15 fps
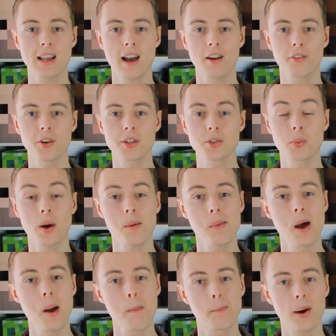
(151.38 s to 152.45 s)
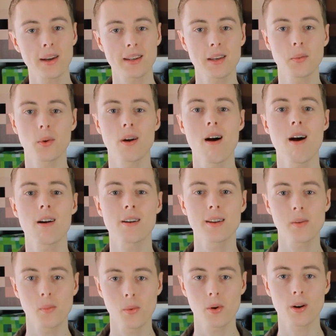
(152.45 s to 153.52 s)
conference, well, Bucket were hard
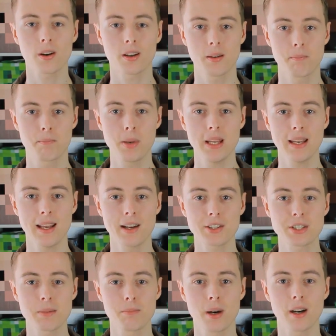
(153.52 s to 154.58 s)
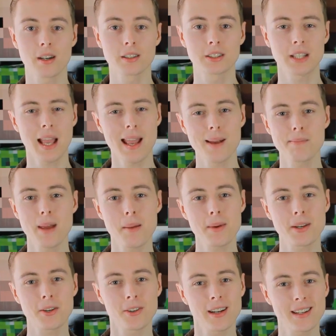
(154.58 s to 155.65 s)
at work beating out some bugs and
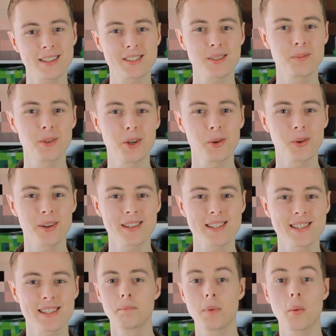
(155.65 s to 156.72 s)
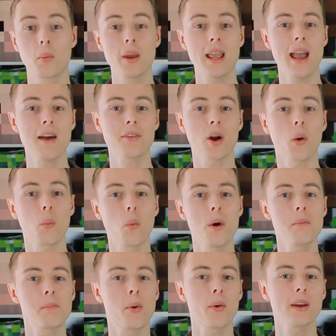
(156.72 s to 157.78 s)
maybe creating some new ones. But we have our
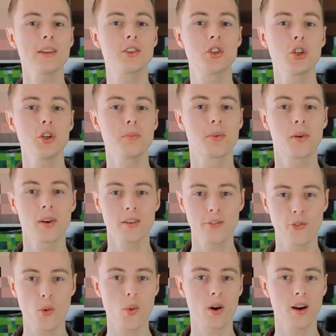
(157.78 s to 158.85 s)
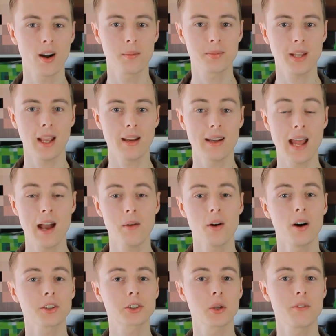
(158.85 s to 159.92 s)
one point two point four update now.
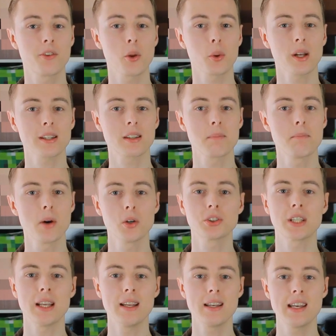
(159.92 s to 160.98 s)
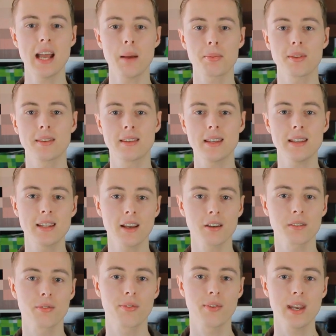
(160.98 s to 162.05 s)
Also, if you like the most in-depth
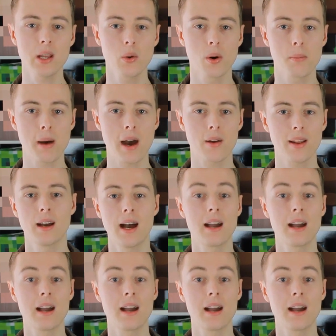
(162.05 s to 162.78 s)
detailed video about it,